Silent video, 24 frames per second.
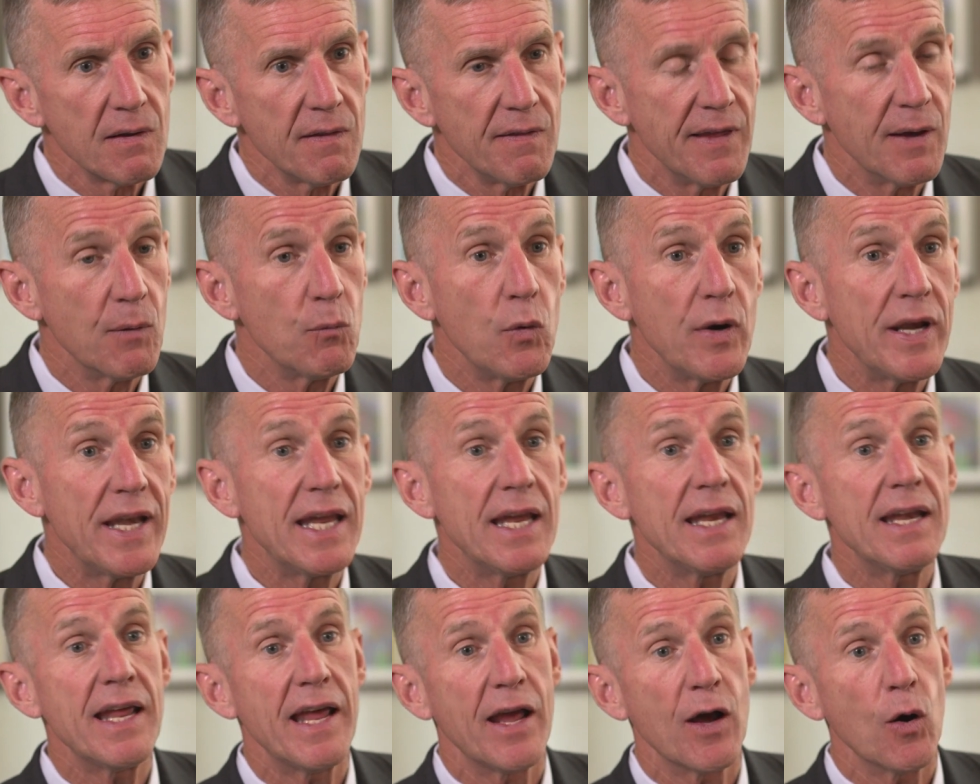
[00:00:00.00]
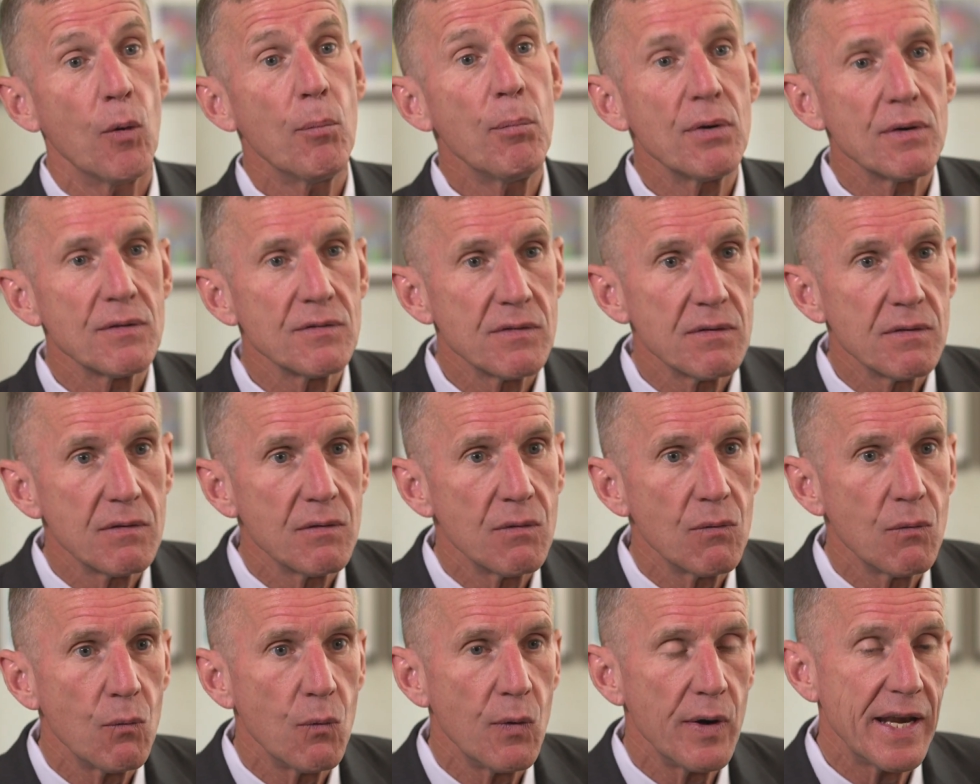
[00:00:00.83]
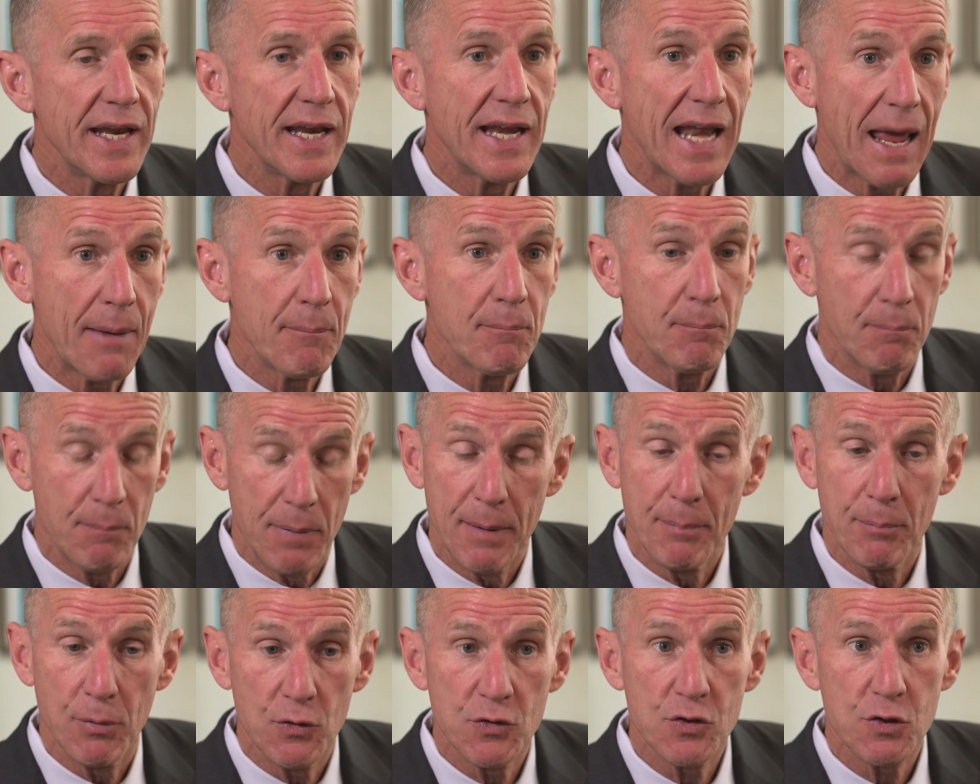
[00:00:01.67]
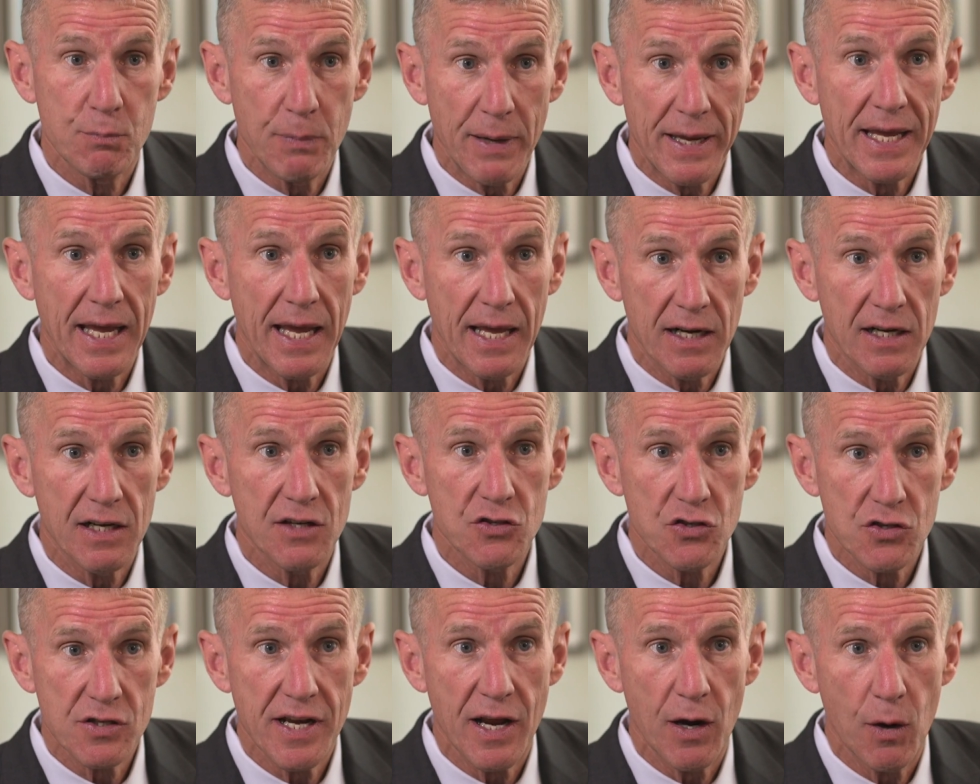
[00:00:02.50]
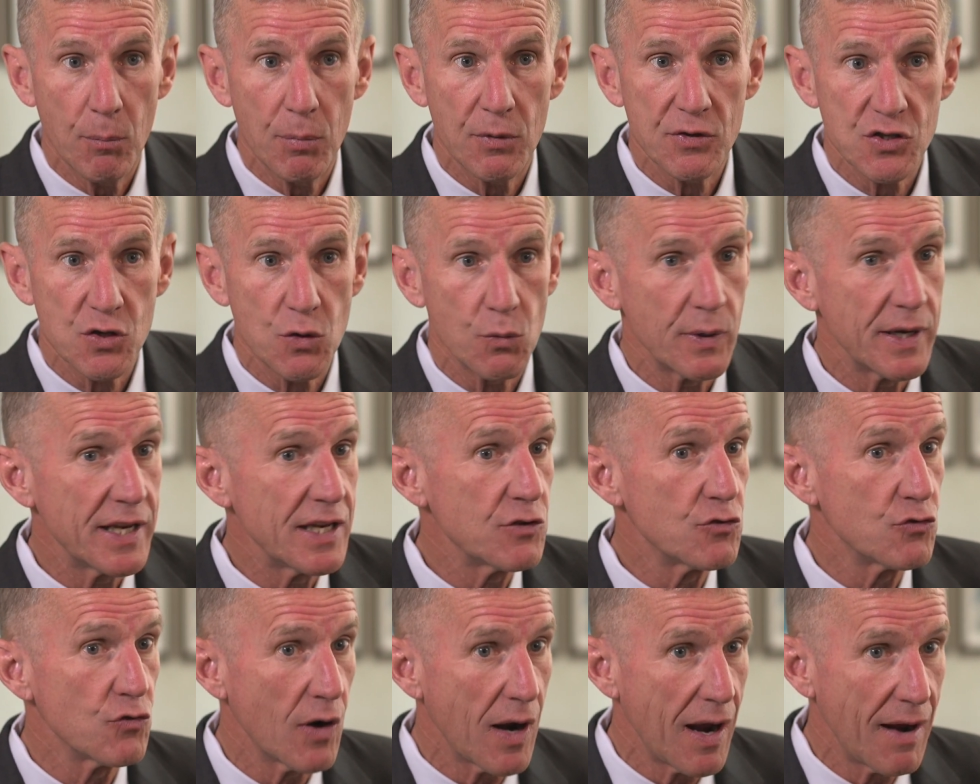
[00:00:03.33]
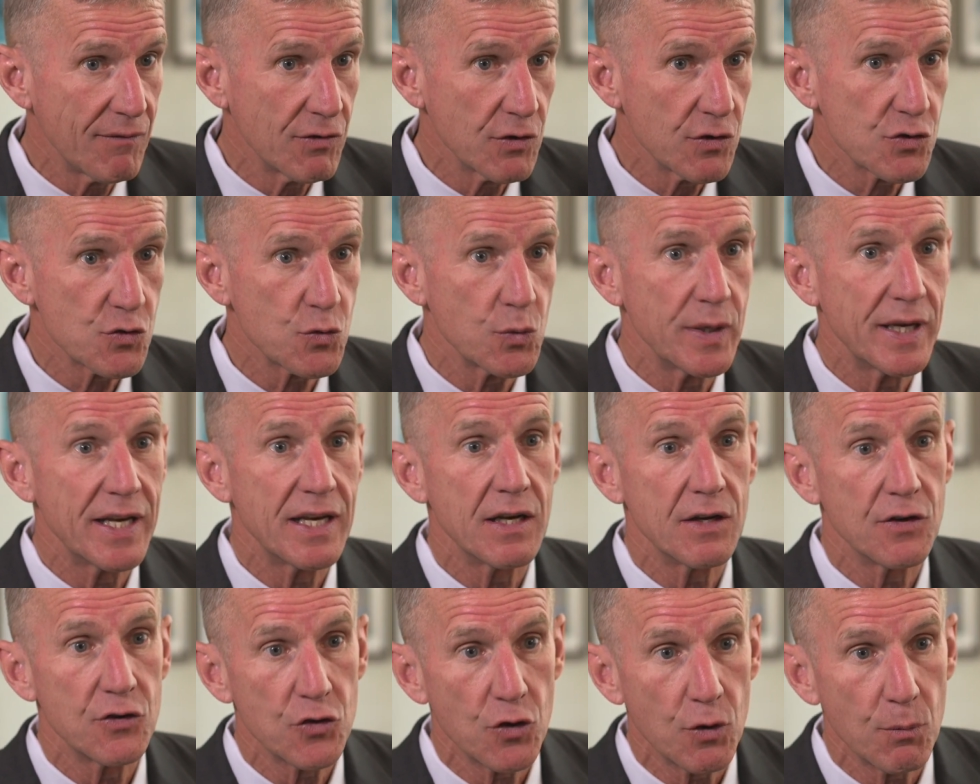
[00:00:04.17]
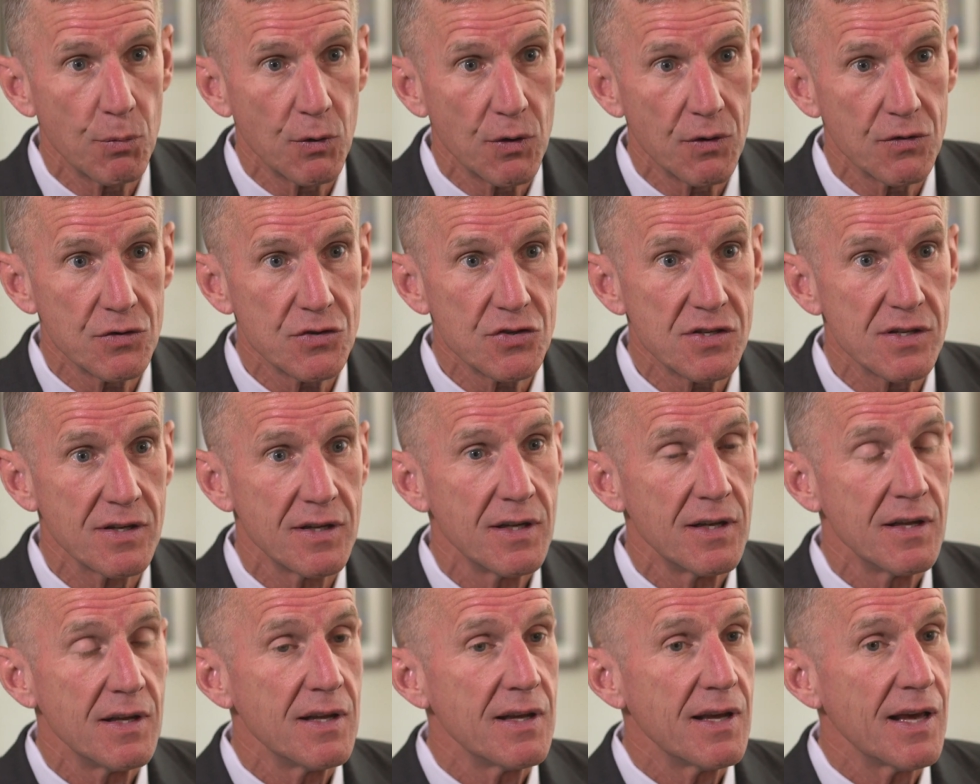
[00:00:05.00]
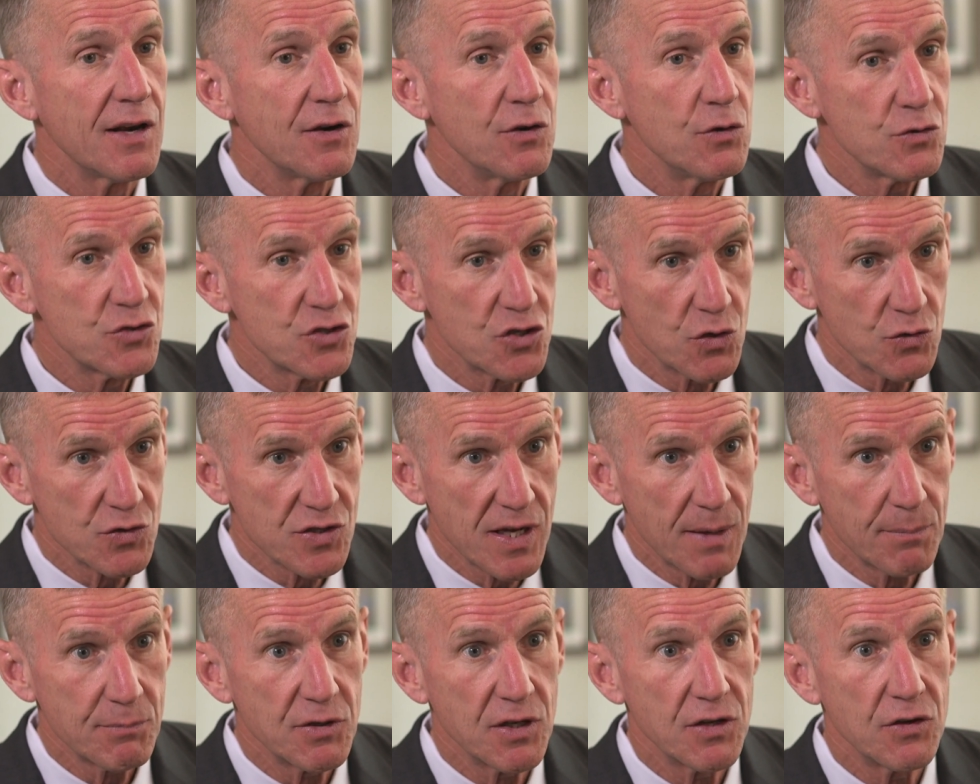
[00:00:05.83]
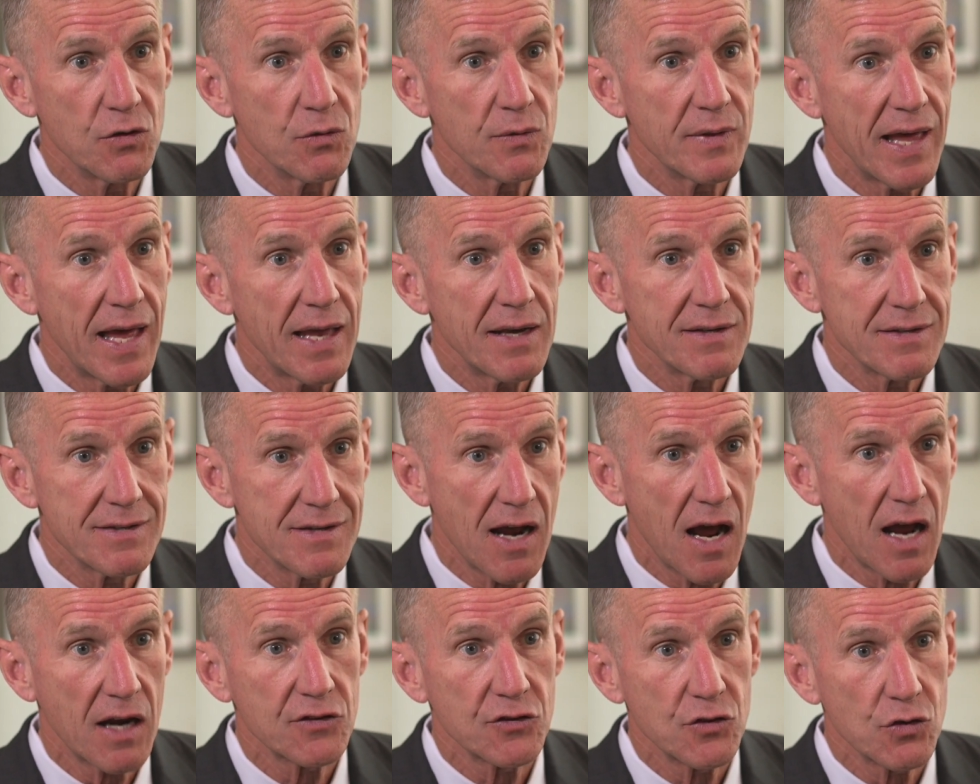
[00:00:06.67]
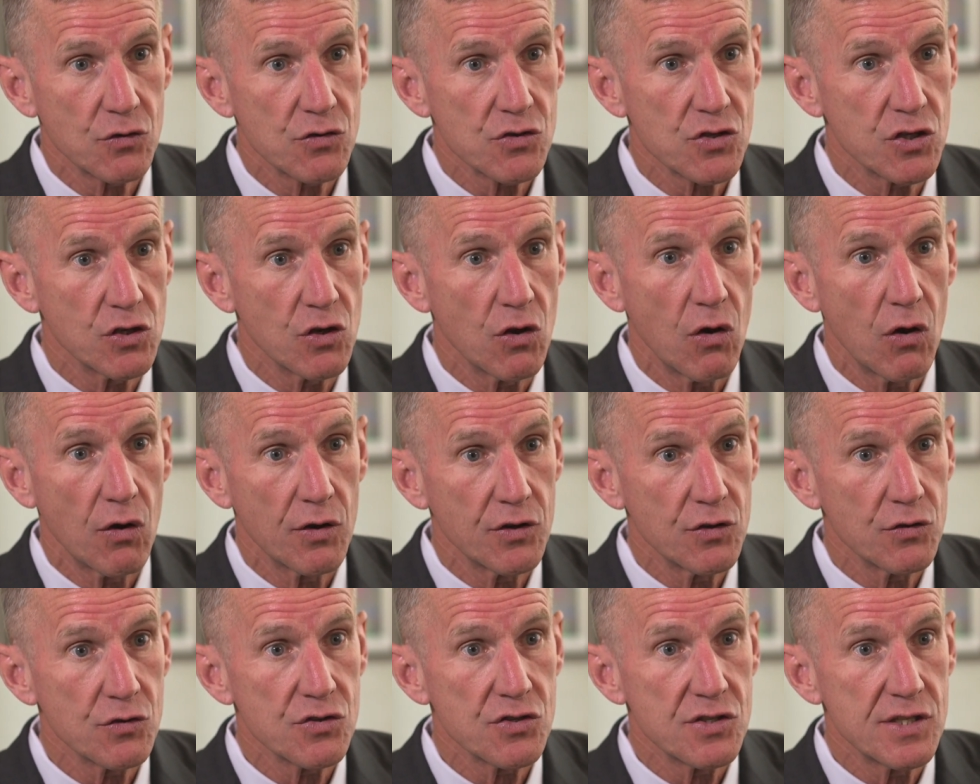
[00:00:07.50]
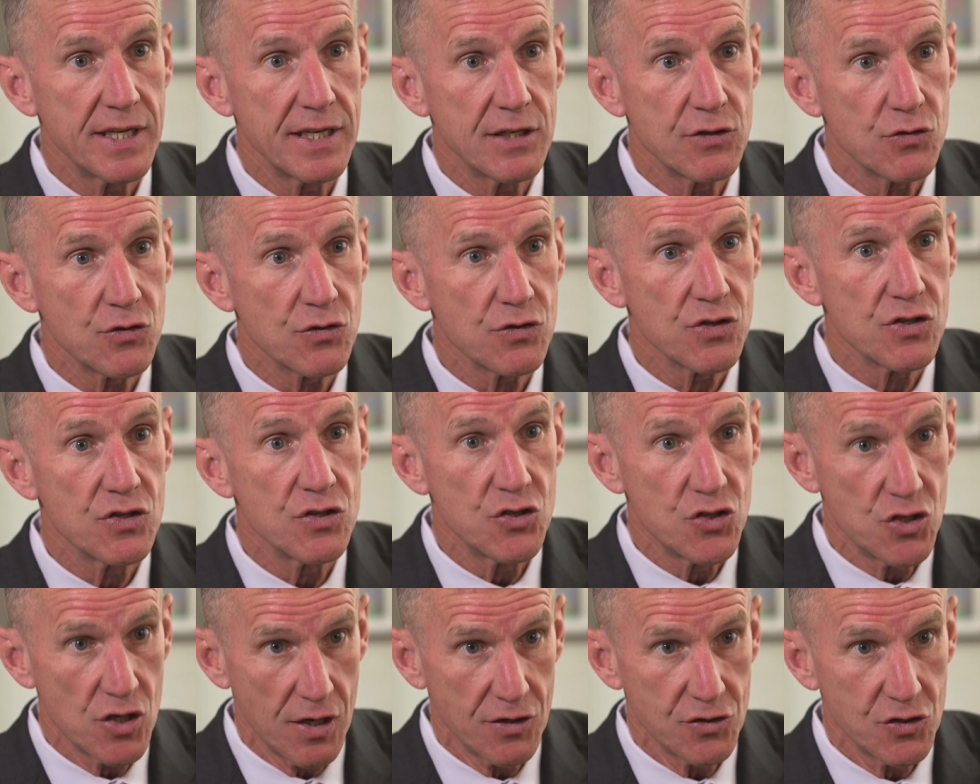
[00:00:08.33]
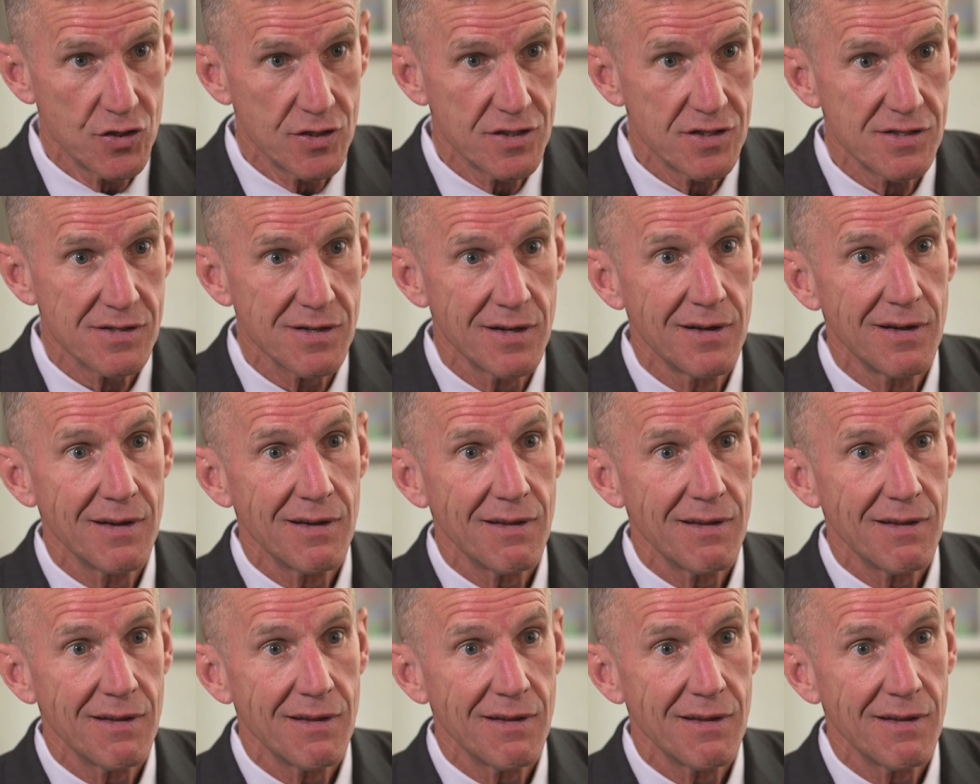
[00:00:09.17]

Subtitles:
Then we need help. We need people who speak English to help us, so we need drivers, we need interpreters. And who shows up to do that? Doctors, lawyers, teachers, and judges.